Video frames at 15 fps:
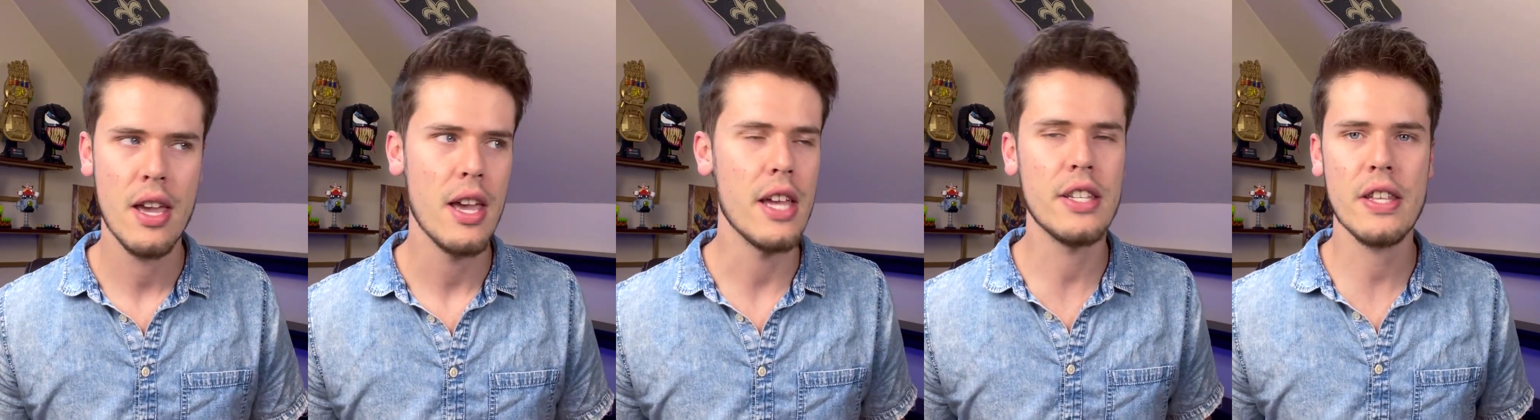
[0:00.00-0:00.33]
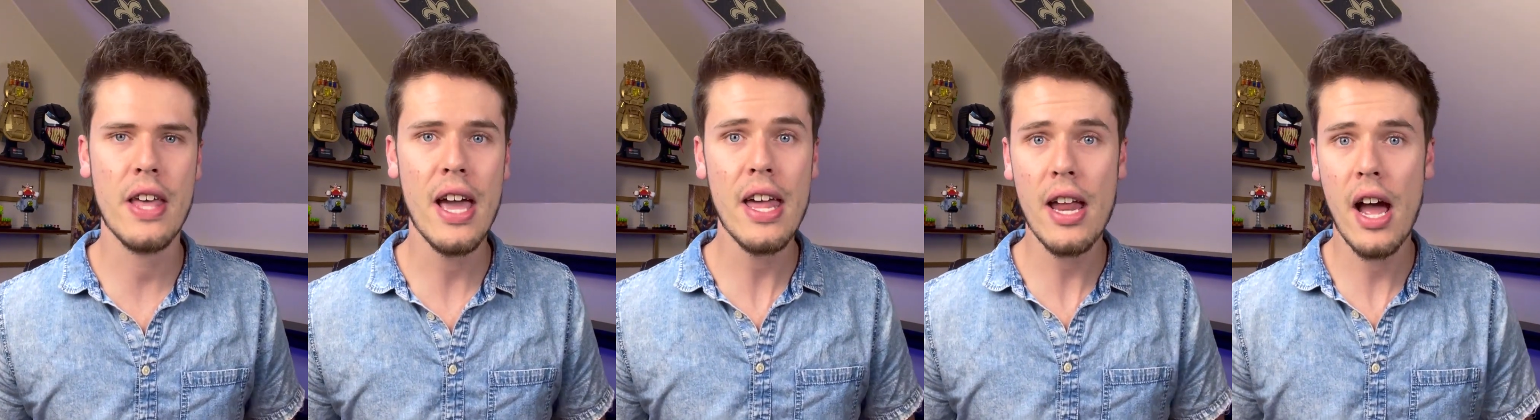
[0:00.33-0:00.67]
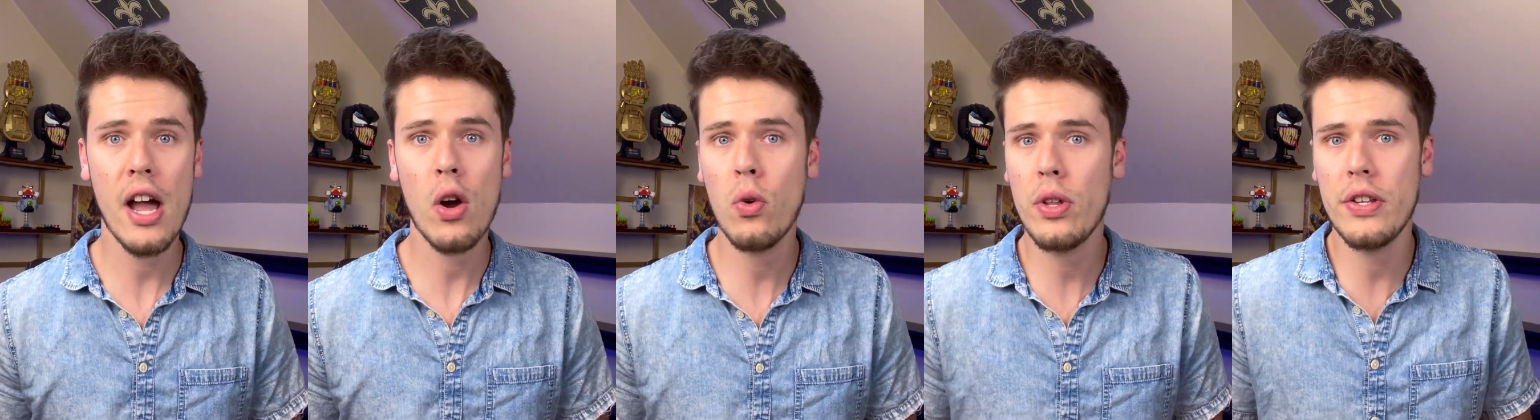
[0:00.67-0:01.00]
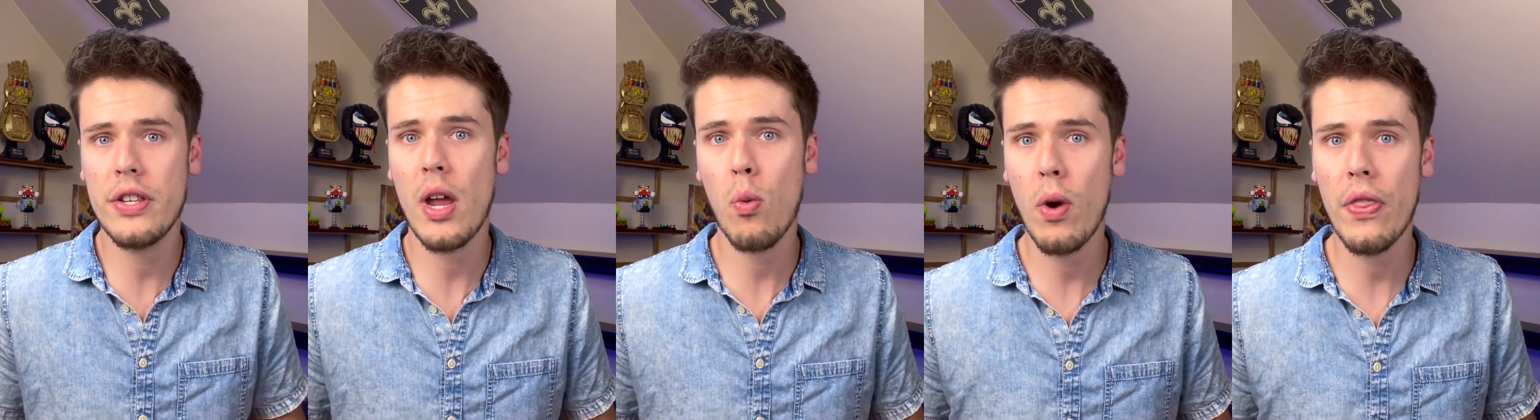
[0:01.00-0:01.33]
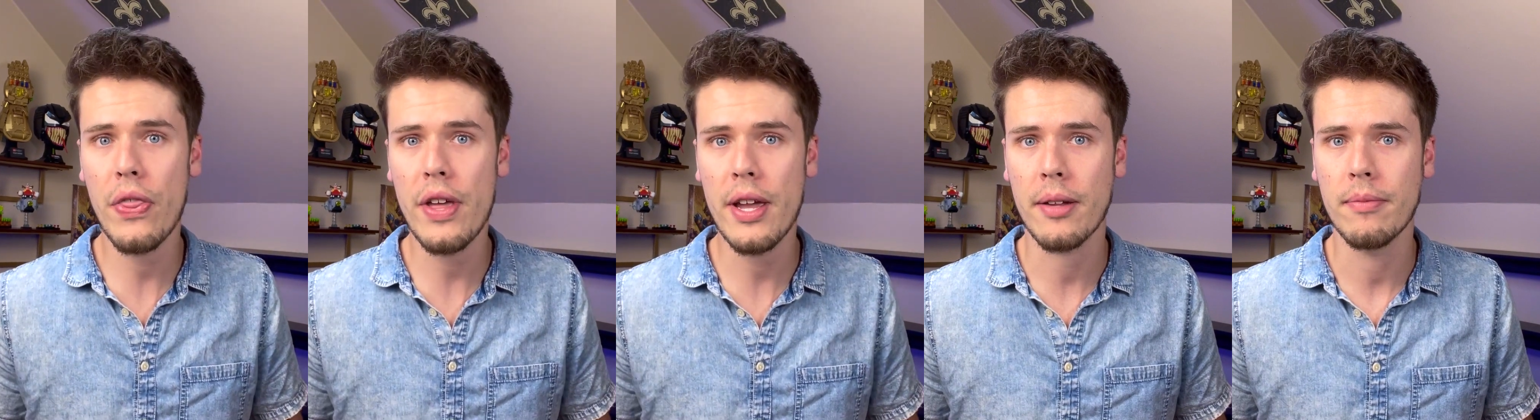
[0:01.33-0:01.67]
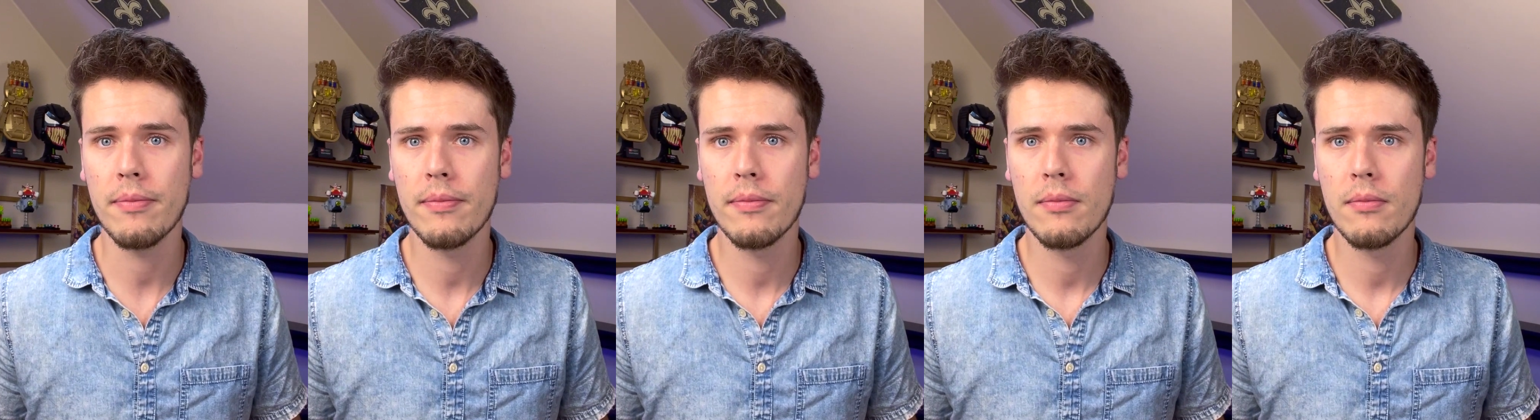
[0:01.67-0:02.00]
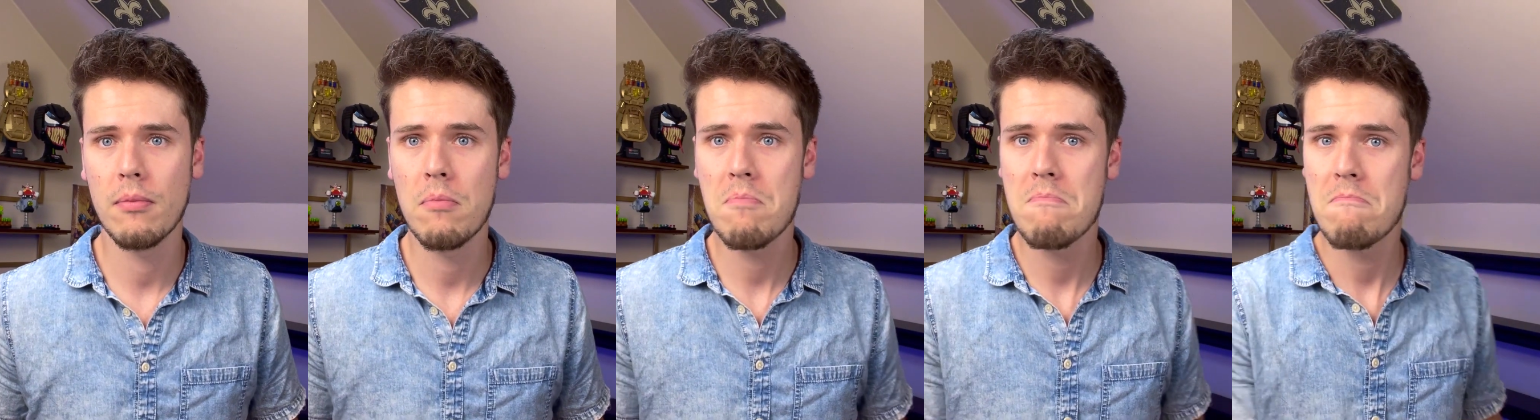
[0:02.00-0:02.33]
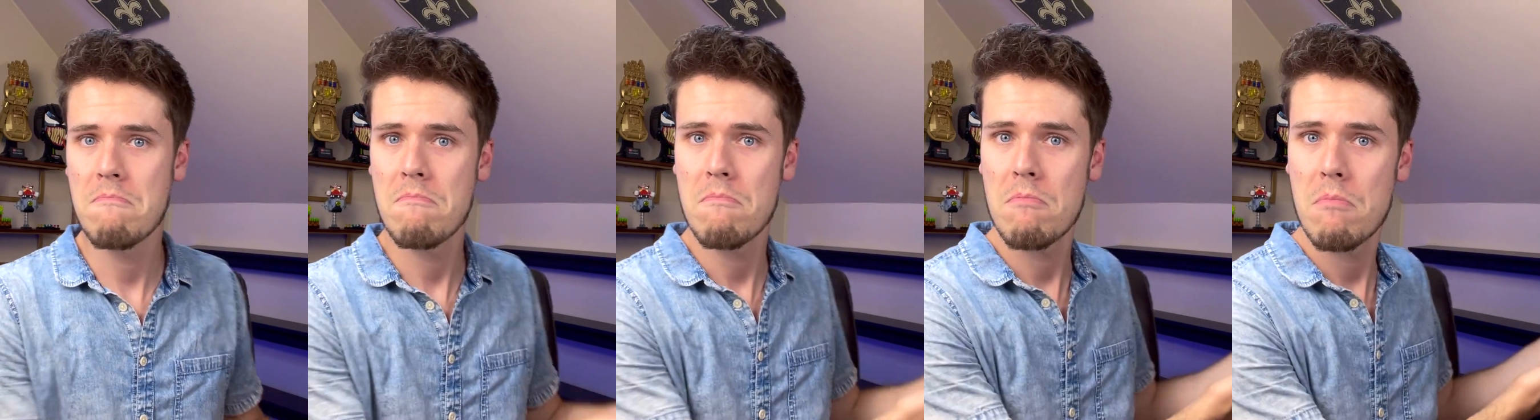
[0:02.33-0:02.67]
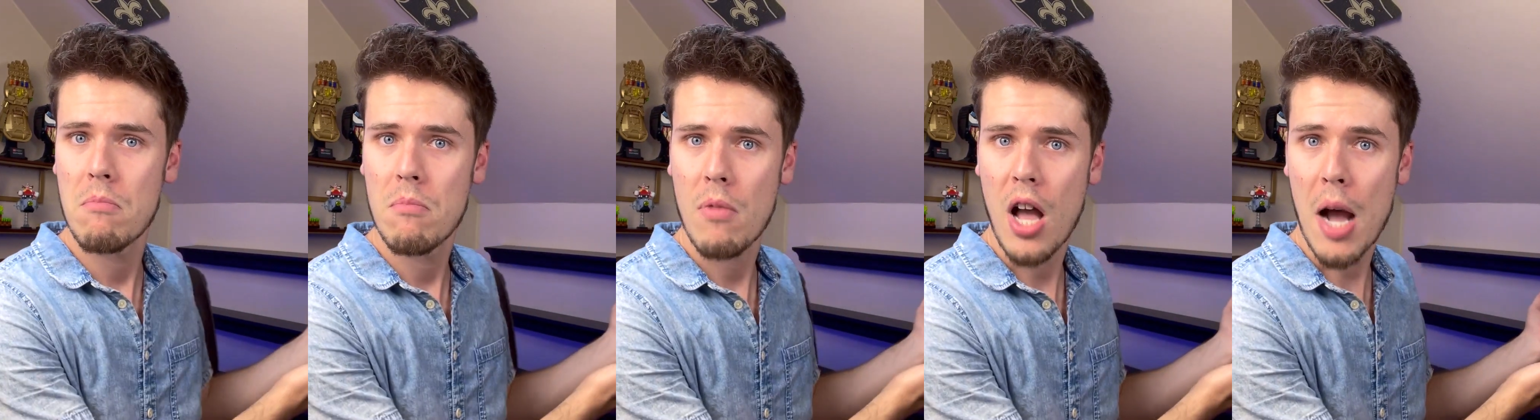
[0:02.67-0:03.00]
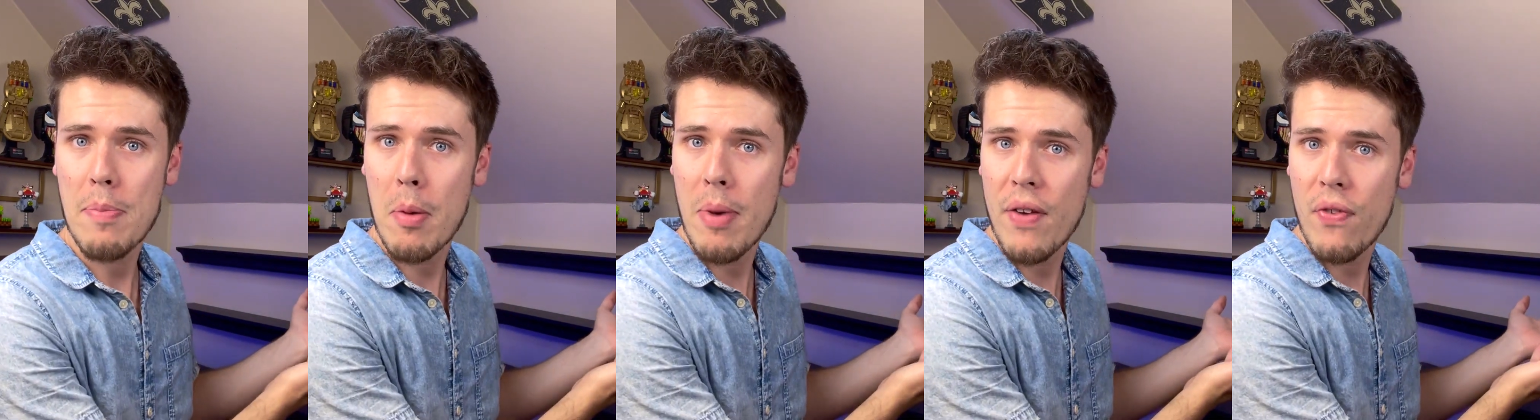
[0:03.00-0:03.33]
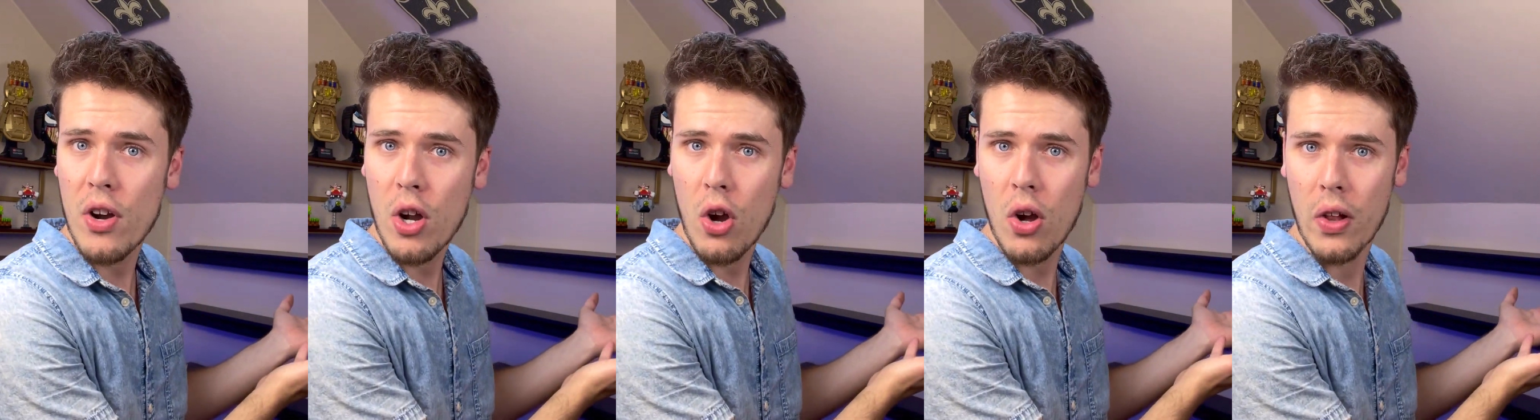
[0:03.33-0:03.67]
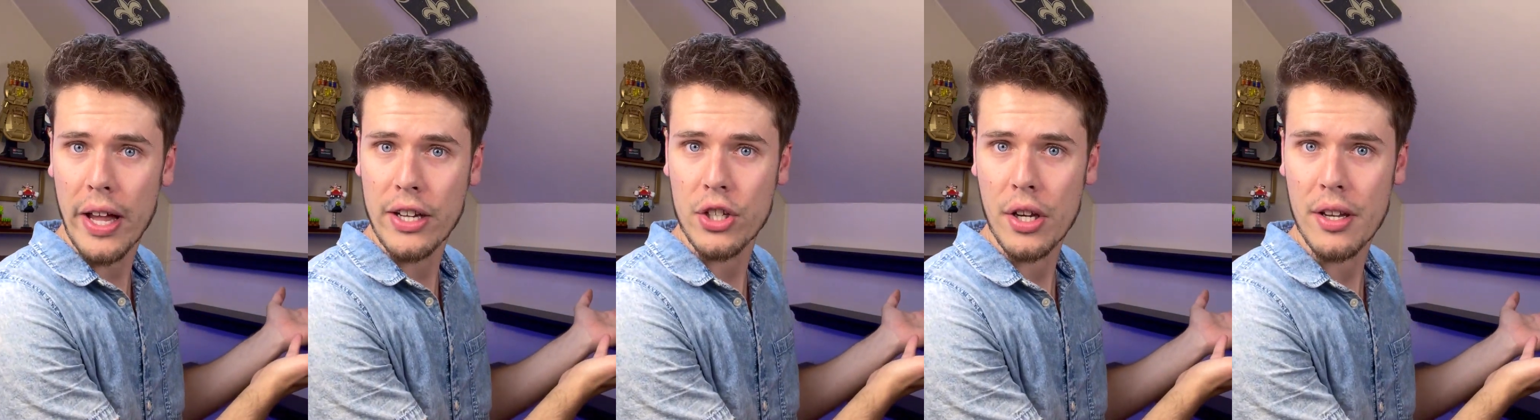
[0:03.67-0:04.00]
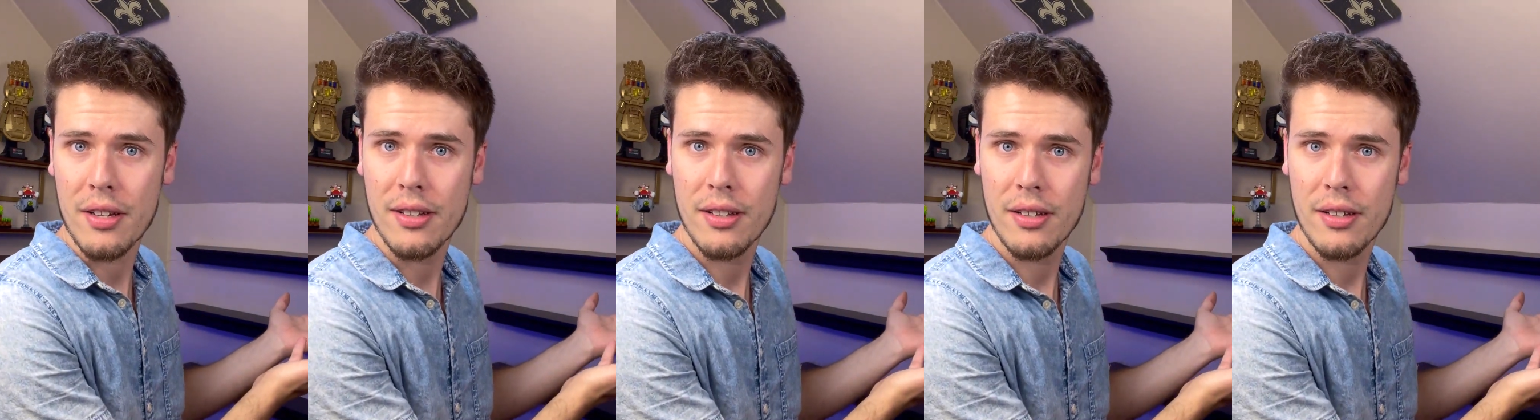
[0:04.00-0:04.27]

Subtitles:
And to that, I only say one thing. How about my Funko collection?